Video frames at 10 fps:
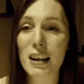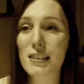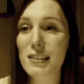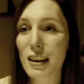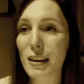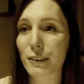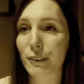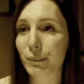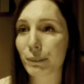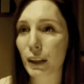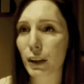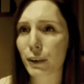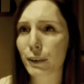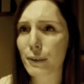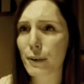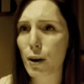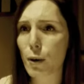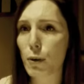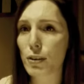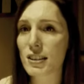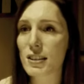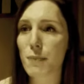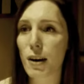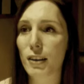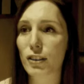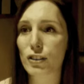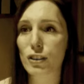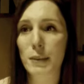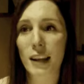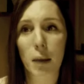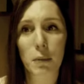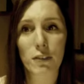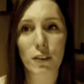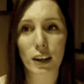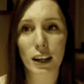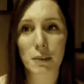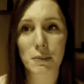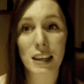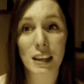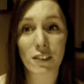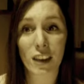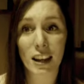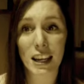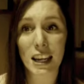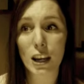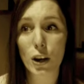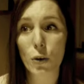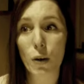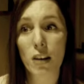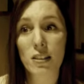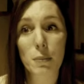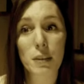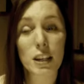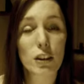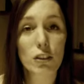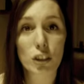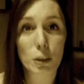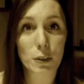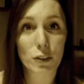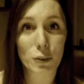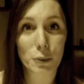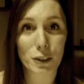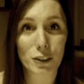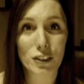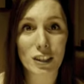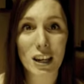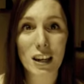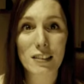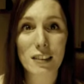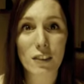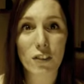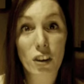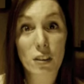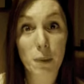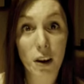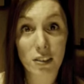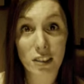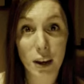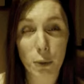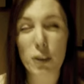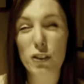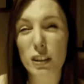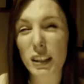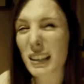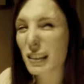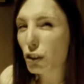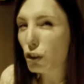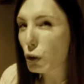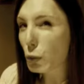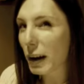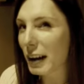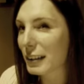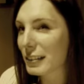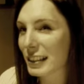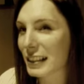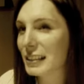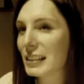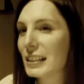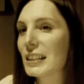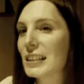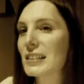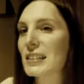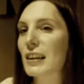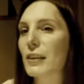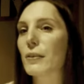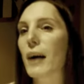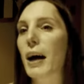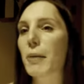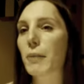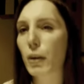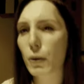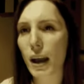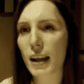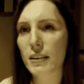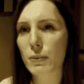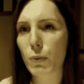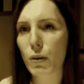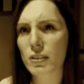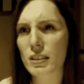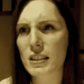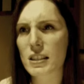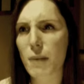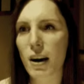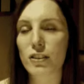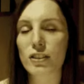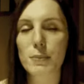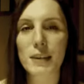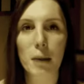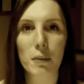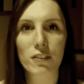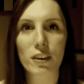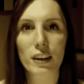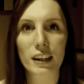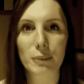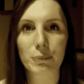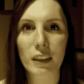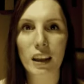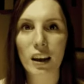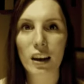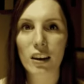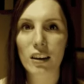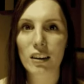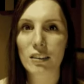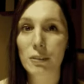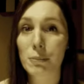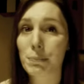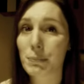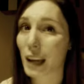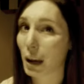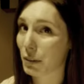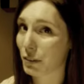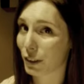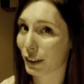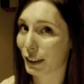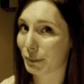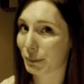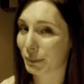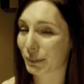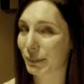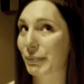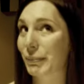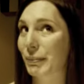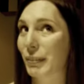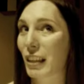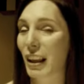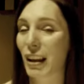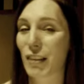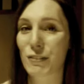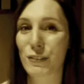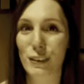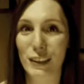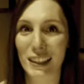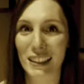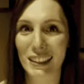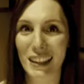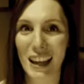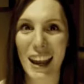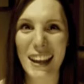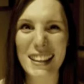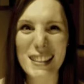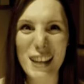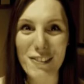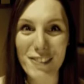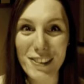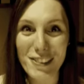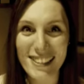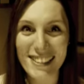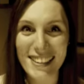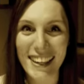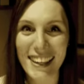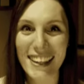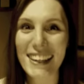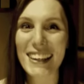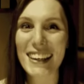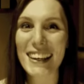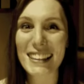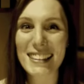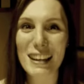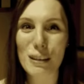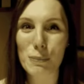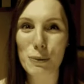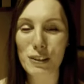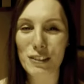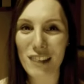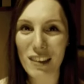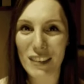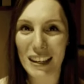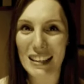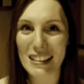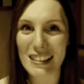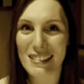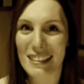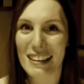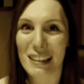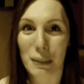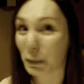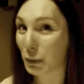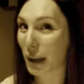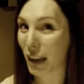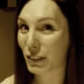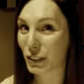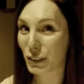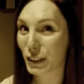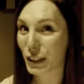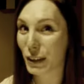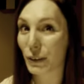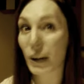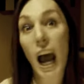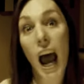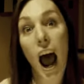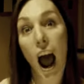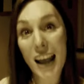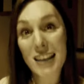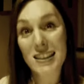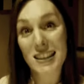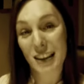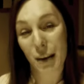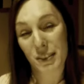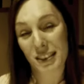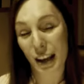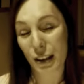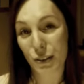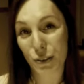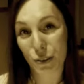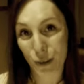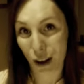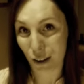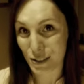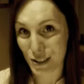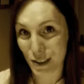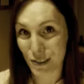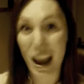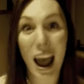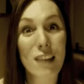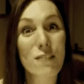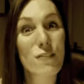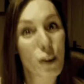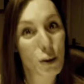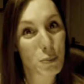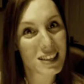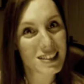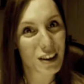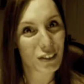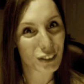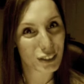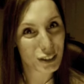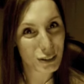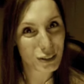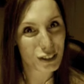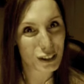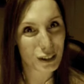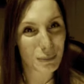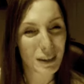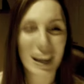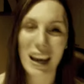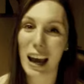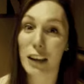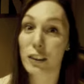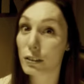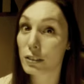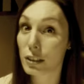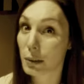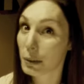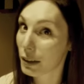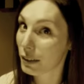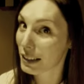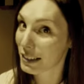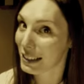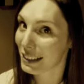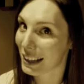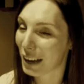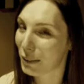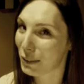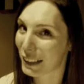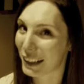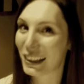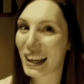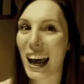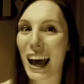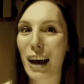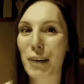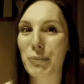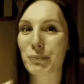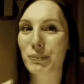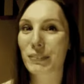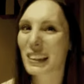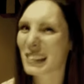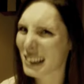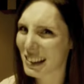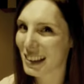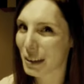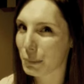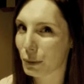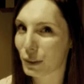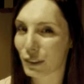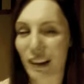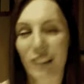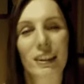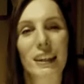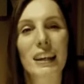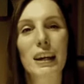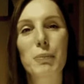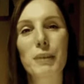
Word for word: So, who or what inspired you to become a vlogger, if any? Who are some of the YouTubers you watch? So the first part of that question is a two-parter. So um, who and what inspired you to become a vlogger? Become a vlogger. Vlogging. It's so rude, isn't it? It sounds pornographic. It sounds like something from Avenue Q. I'd sit upstairs all afternoon and vlog myself on YouTube. I don't tell my mother I said that, will you? Um, yes, it does sound pornographic.